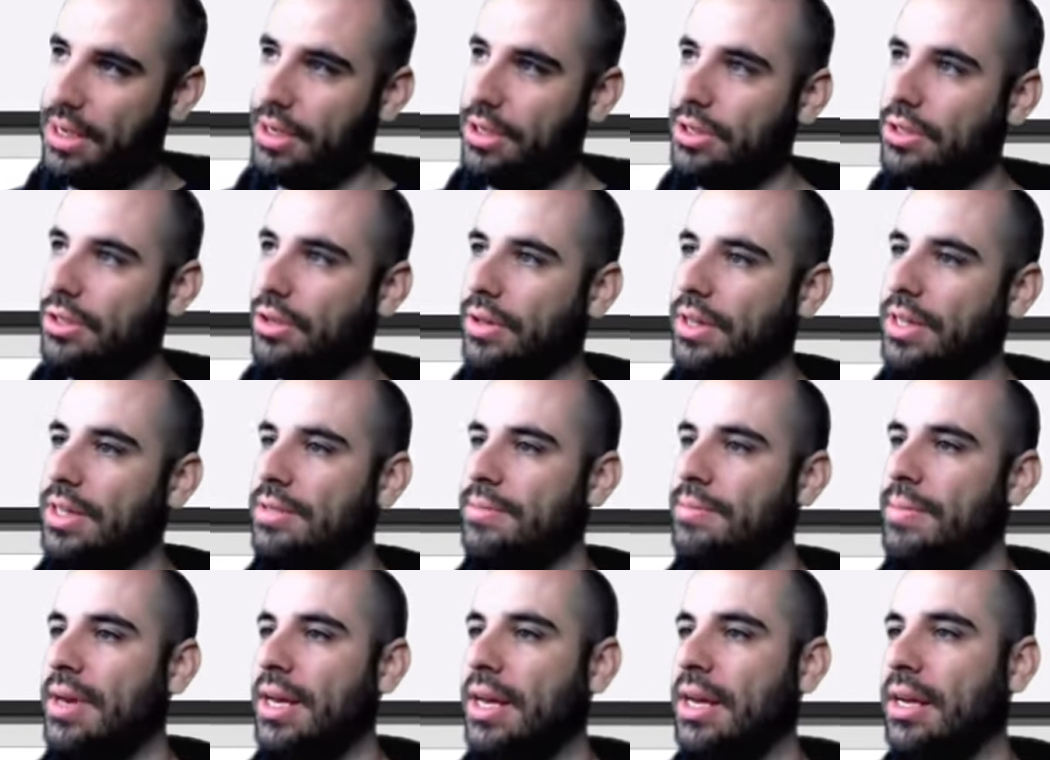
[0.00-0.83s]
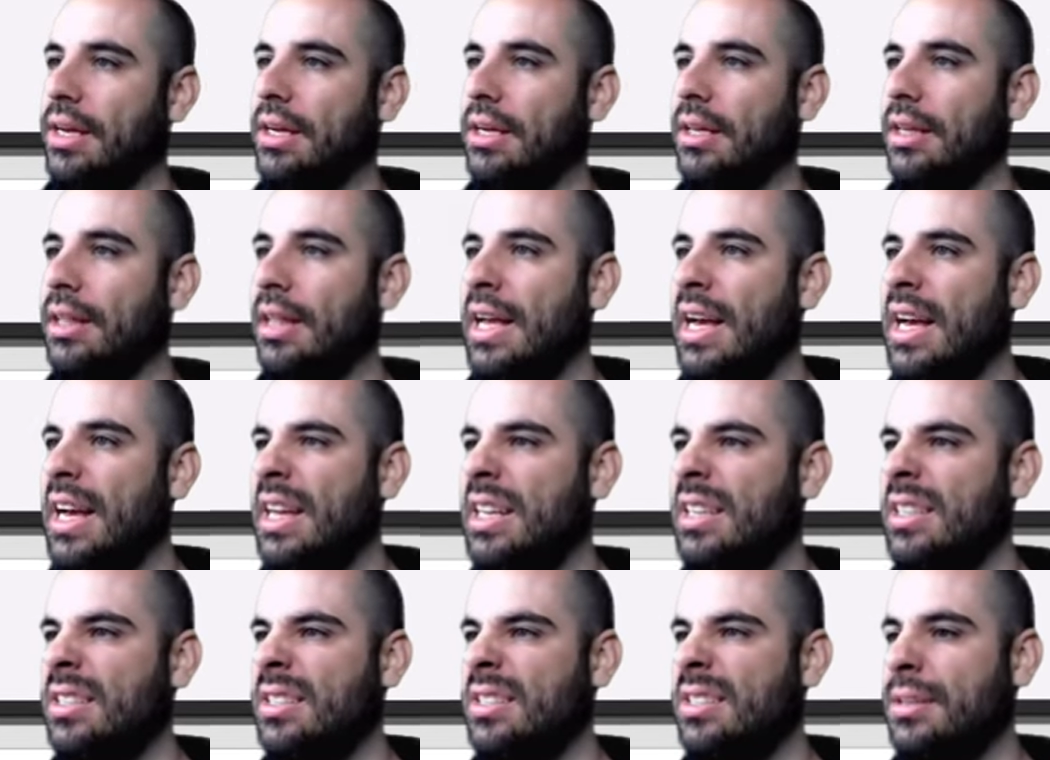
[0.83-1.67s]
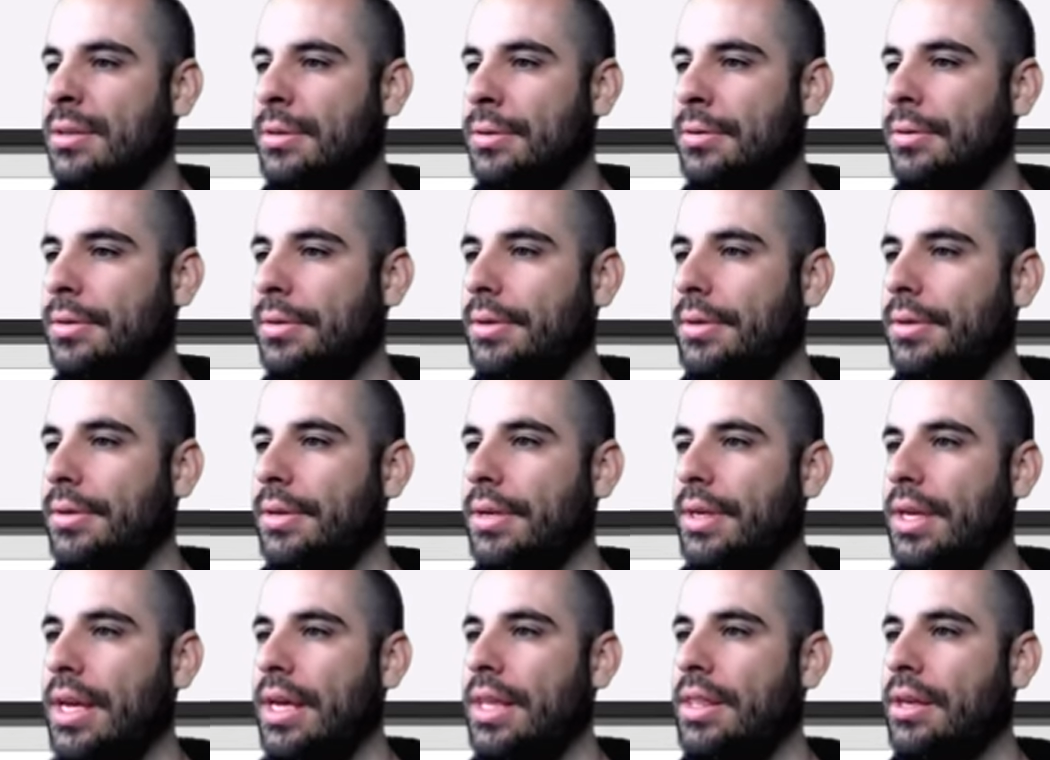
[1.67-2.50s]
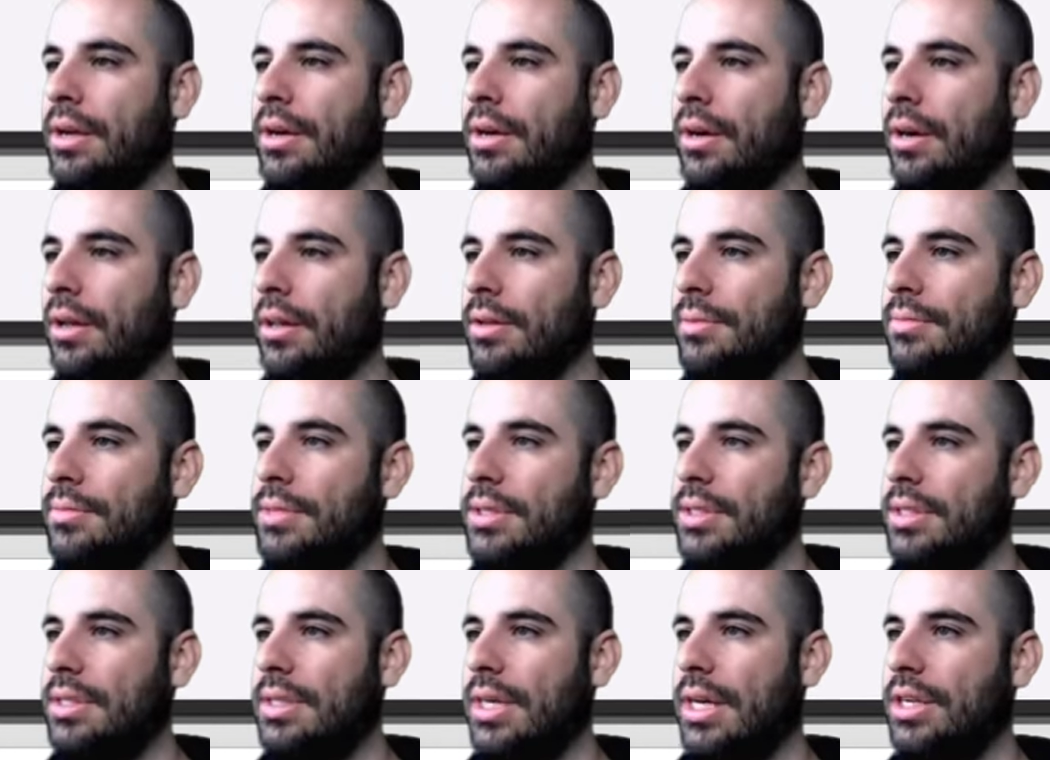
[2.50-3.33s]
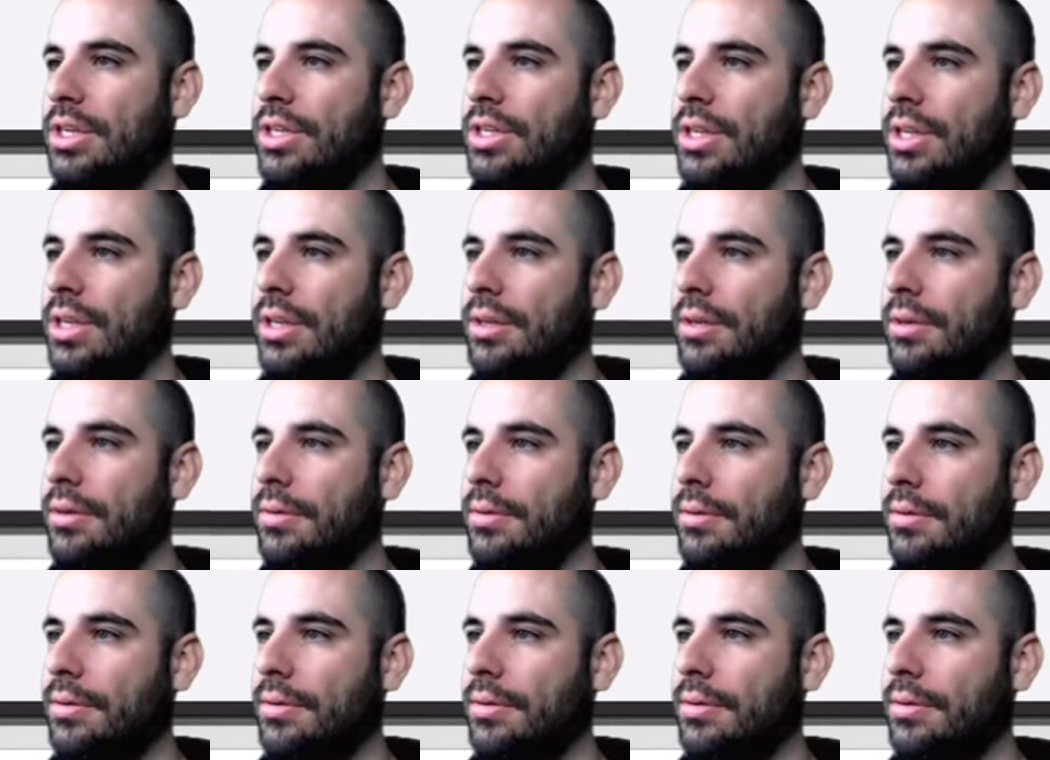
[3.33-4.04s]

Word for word: So let's make a class in the column section